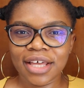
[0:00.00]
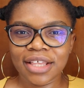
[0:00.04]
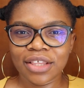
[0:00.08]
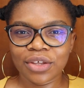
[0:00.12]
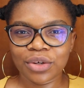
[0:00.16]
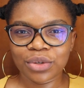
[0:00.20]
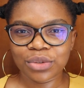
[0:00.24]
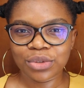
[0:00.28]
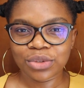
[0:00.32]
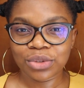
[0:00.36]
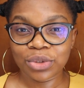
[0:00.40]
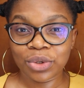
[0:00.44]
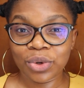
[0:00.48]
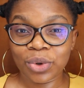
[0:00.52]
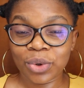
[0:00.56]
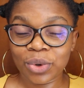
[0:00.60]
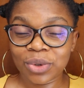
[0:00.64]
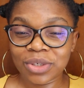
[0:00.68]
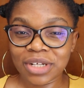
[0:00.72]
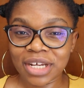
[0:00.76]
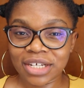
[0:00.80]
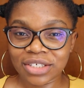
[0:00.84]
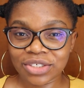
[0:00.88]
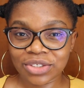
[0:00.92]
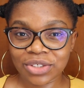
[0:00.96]

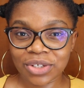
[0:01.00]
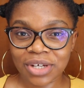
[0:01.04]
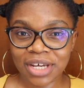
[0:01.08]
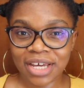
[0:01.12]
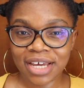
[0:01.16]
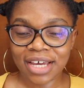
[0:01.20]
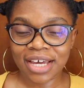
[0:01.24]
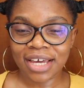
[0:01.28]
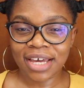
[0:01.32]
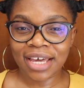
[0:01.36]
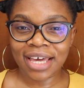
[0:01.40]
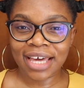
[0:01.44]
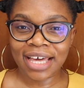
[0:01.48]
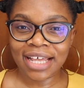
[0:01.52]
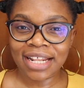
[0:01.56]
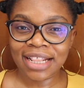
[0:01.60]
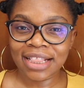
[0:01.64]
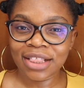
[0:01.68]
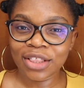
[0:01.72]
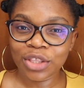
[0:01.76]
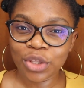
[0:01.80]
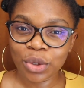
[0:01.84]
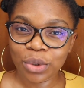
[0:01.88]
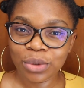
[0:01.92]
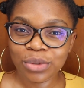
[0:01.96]
your natural hair
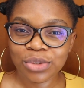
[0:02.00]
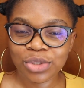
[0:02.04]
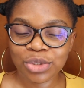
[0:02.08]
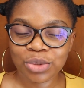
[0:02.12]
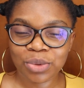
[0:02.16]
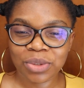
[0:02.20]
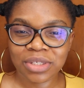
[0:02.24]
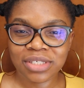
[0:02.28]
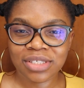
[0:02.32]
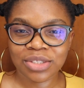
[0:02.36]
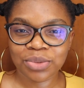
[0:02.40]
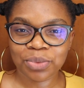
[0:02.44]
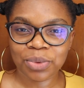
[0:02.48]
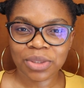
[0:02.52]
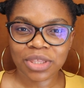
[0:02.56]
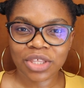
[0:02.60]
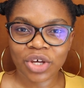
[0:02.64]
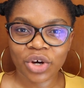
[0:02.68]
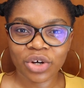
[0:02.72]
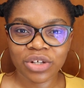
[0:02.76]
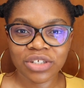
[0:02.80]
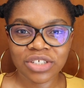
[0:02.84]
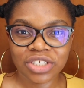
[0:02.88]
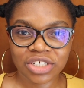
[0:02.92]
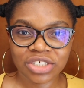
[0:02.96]
in those twists with
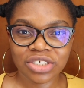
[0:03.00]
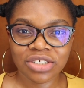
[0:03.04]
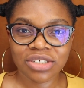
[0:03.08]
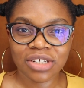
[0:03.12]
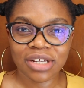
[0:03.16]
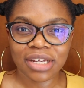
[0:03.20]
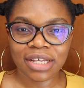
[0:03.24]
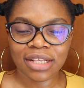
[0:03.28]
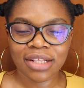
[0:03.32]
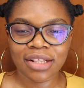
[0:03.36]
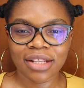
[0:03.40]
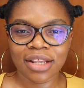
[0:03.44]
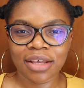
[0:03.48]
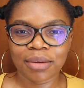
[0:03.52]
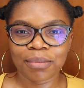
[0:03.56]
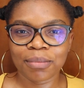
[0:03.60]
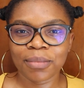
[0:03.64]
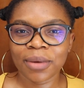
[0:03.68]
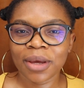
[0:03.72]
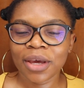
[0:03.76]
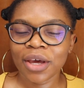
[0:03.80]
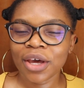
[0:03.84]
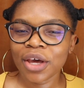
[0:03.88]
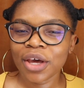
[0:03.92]
conditioner in them,